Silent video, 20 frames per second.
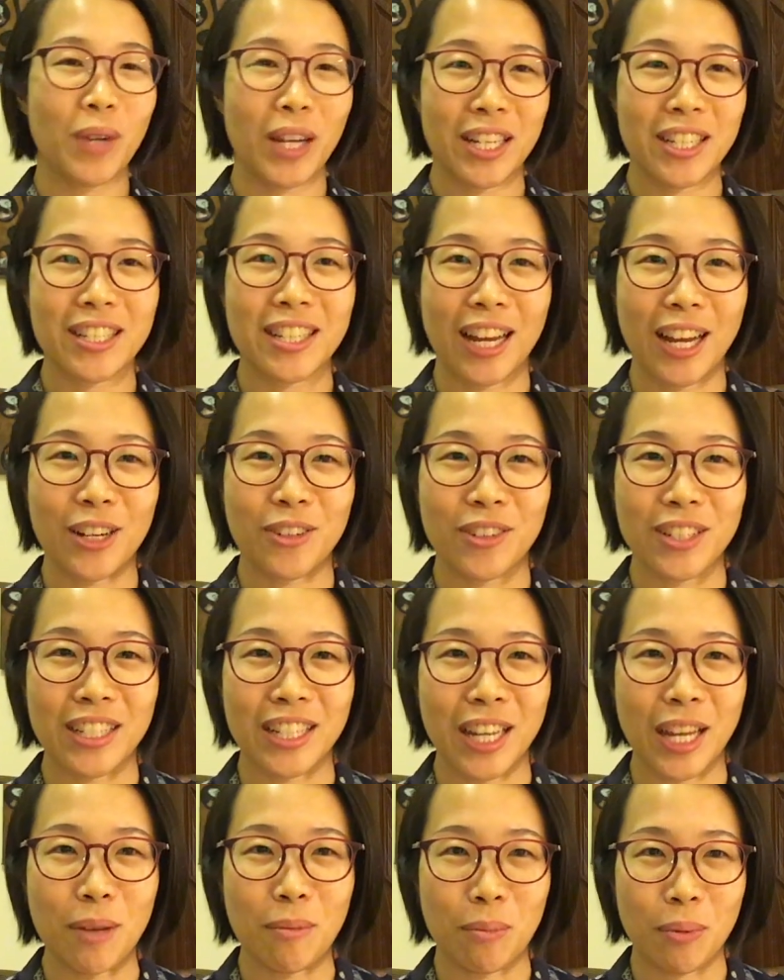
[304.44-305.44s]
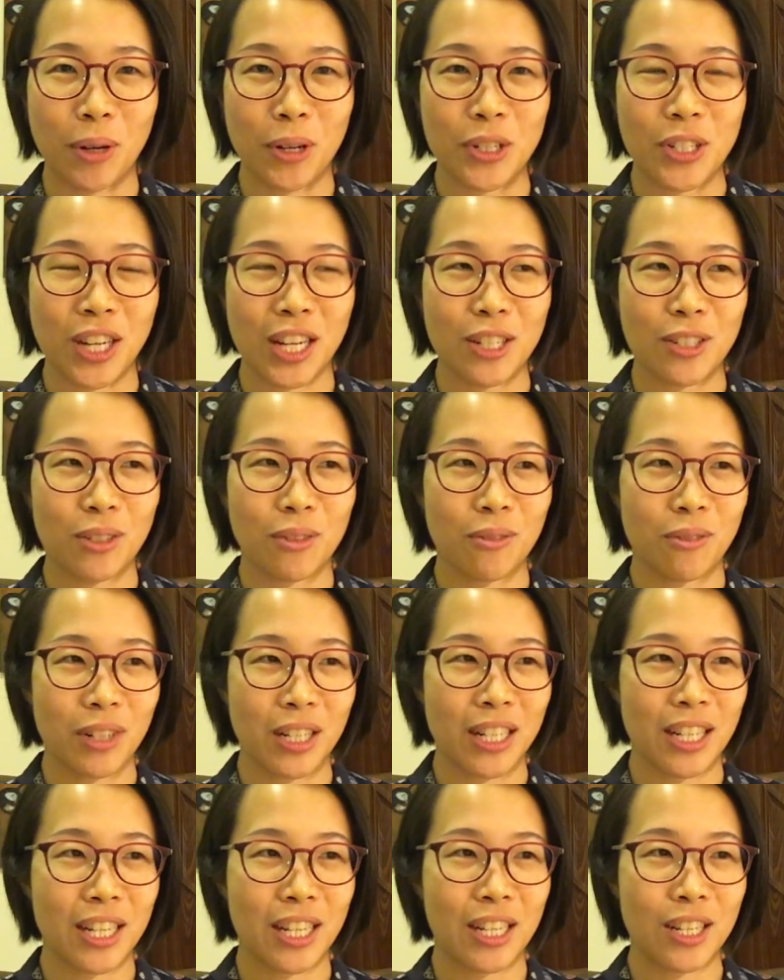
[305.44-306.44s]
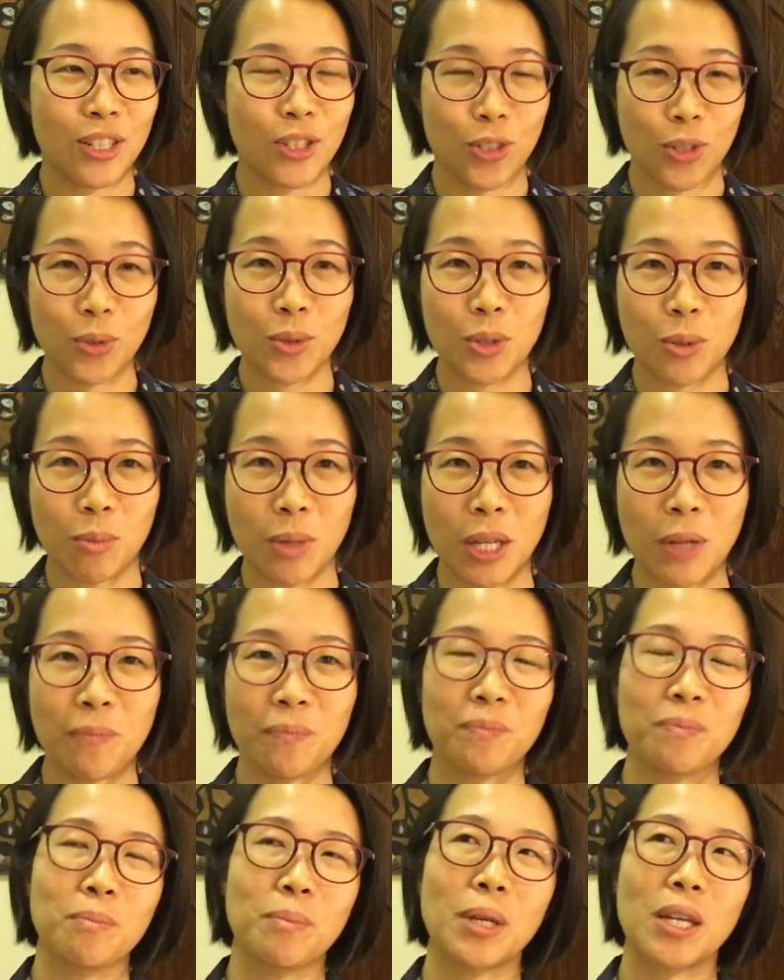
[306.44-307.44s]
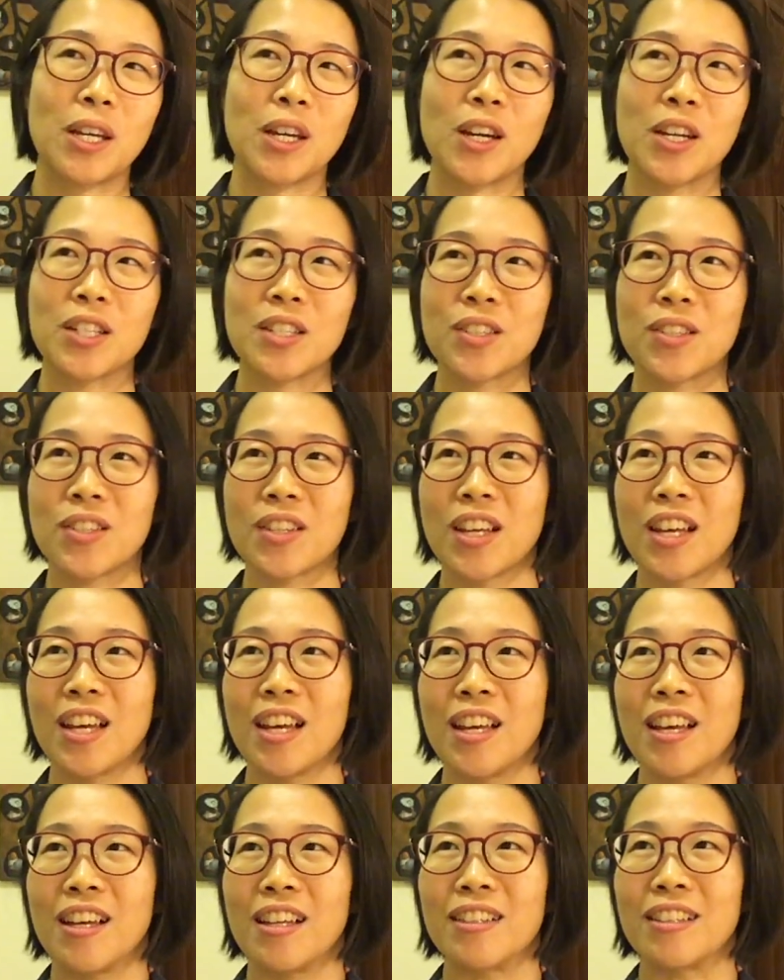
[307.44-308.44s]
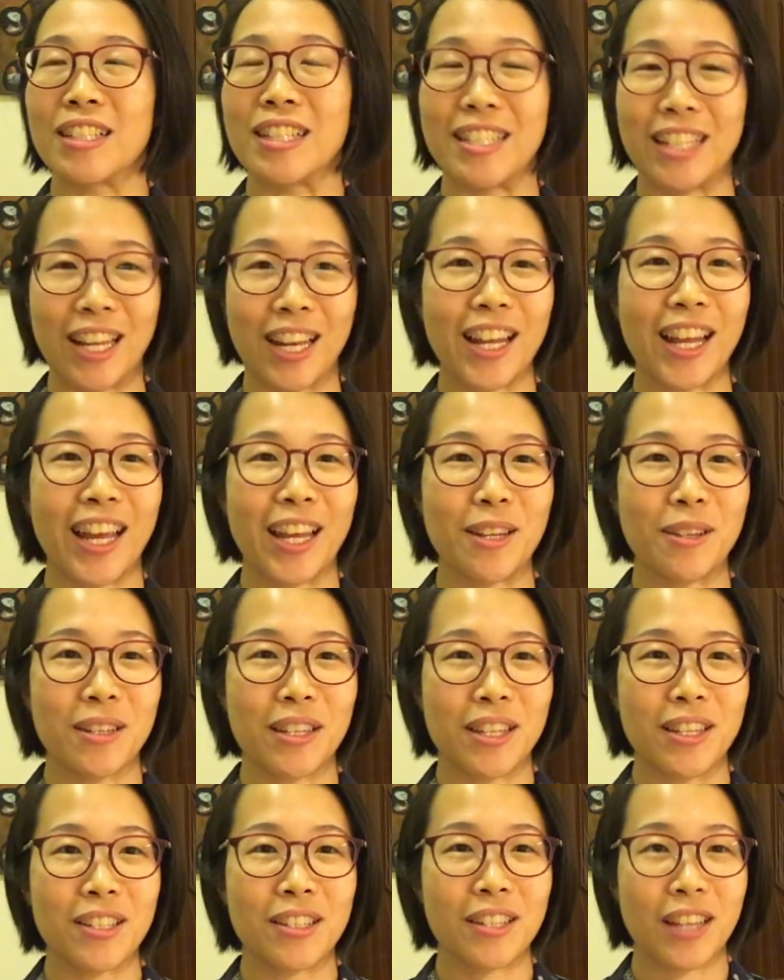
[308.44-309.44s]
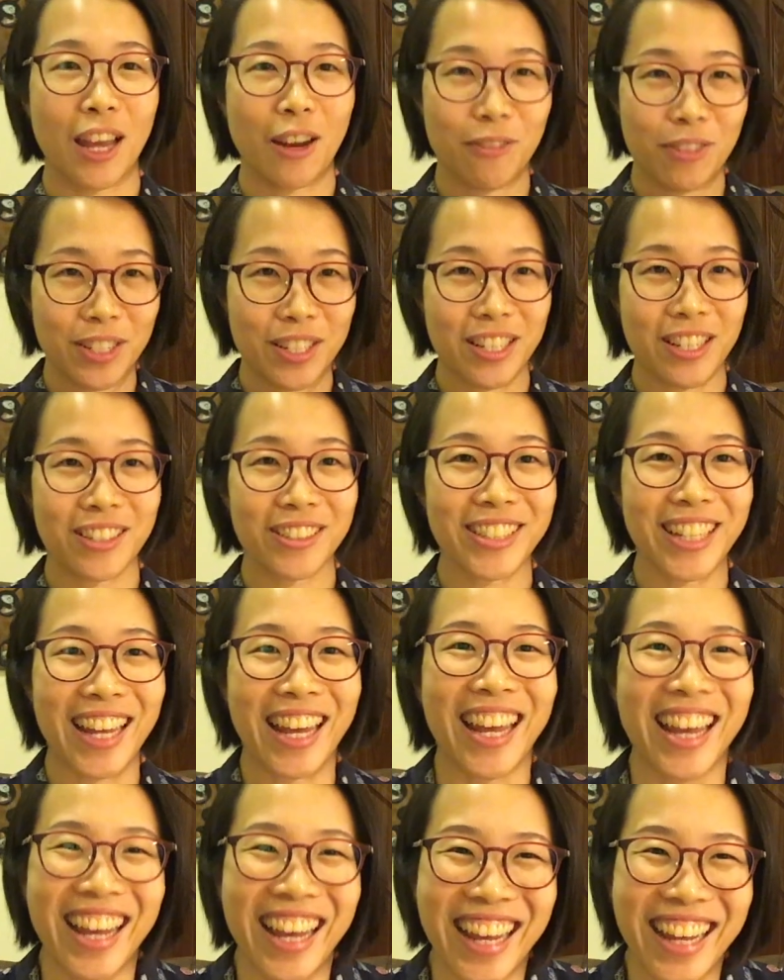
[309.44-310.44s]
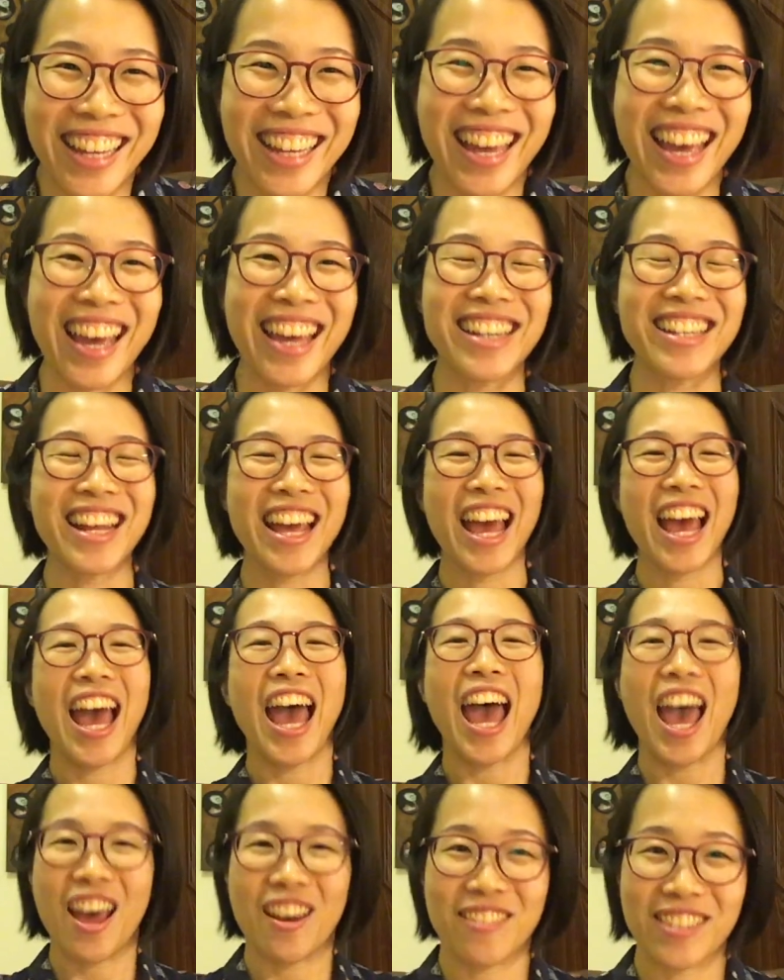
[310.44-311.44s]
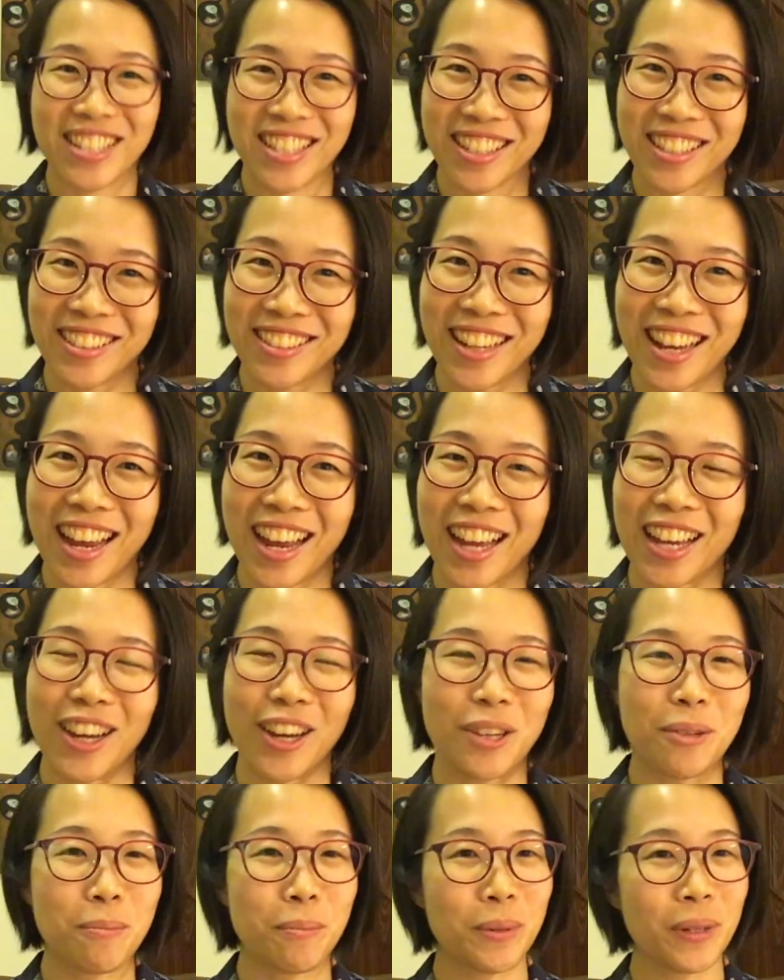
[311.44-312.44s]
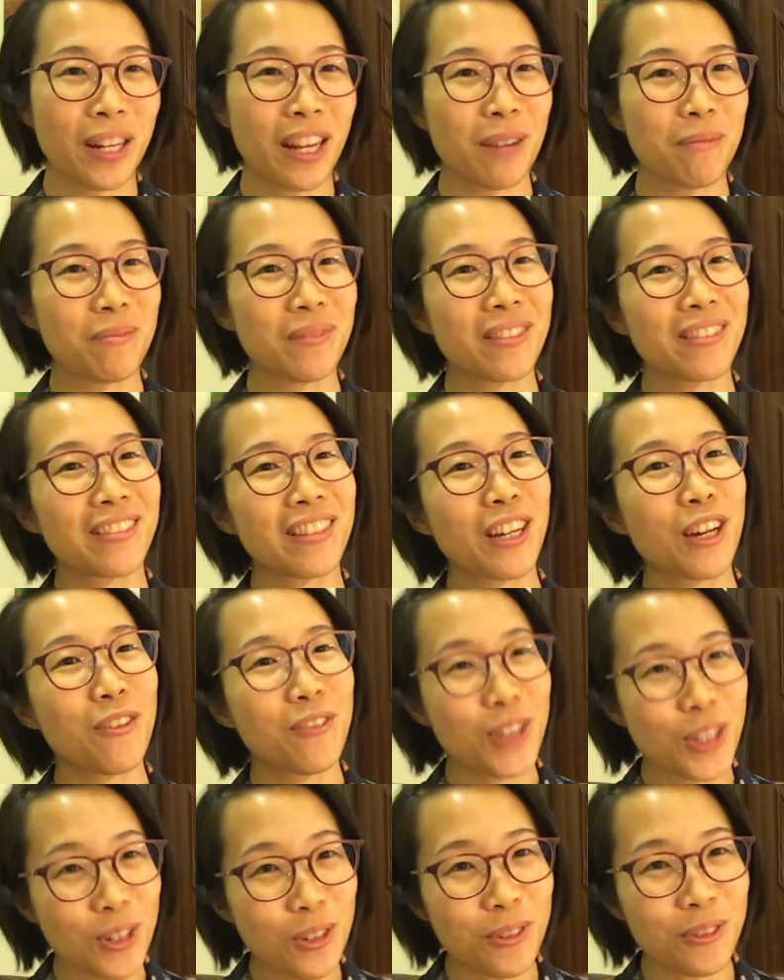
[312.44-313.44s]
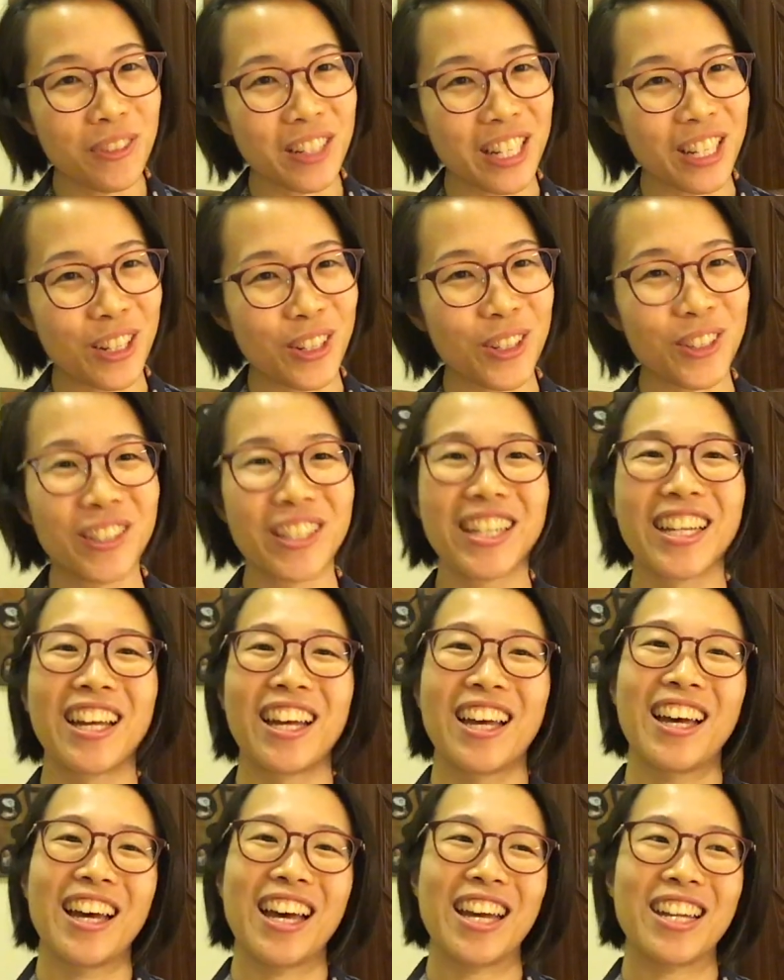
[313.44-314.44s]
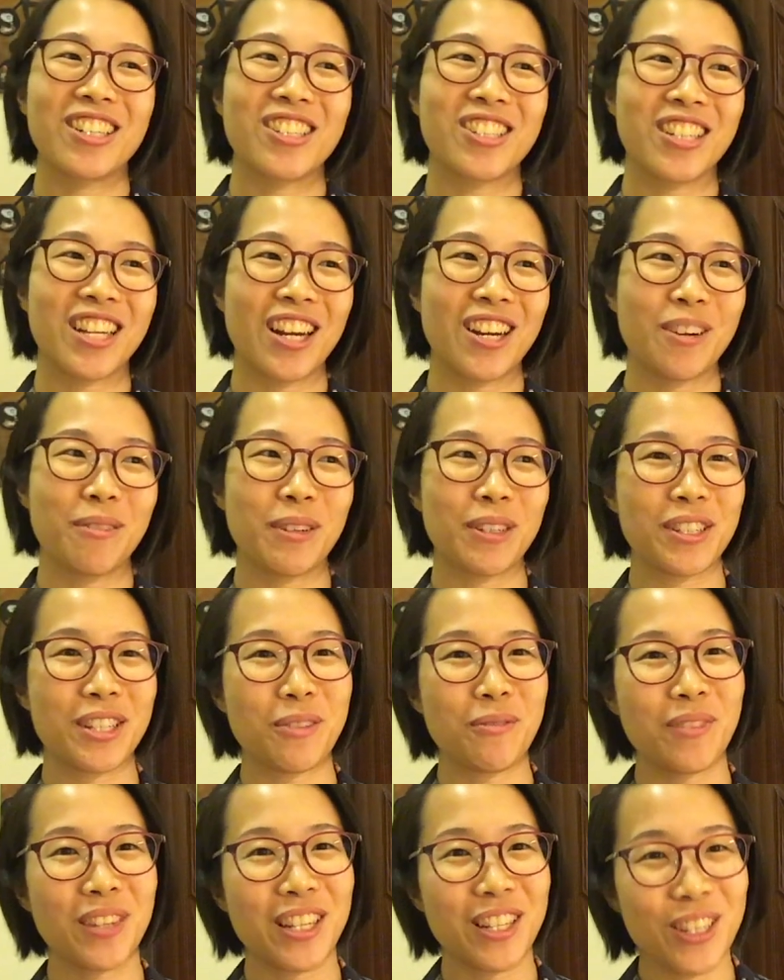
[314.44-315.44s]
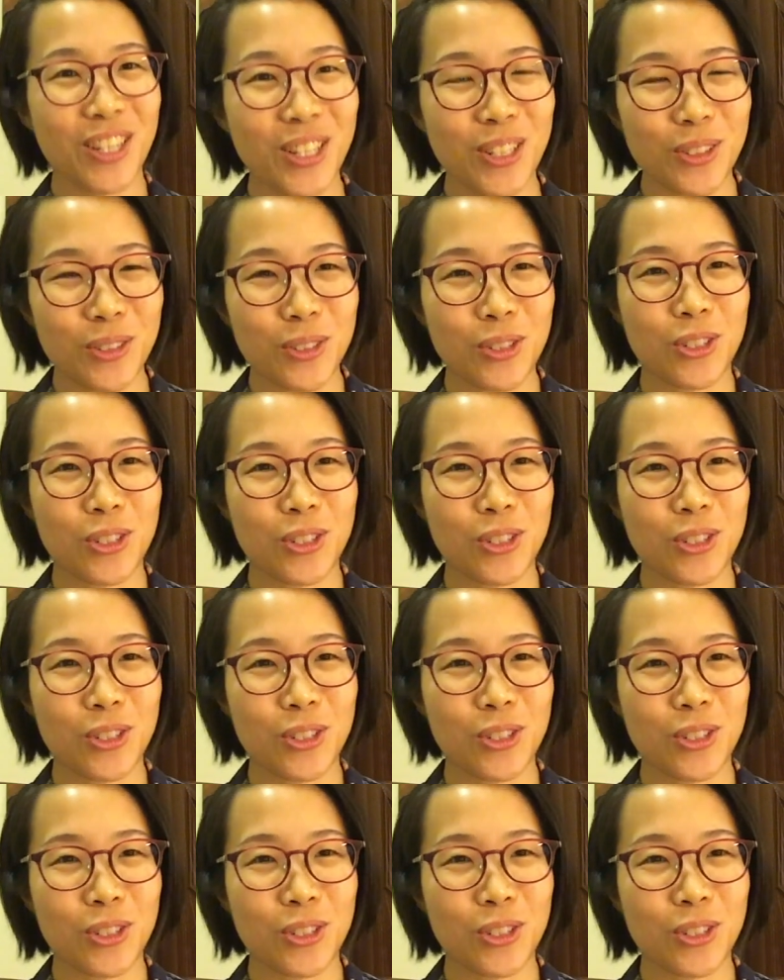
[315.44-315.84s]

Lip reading: why this 100-day project really suits me, because the deadline is every single day, and every single day I got to put up a new video and share about something new.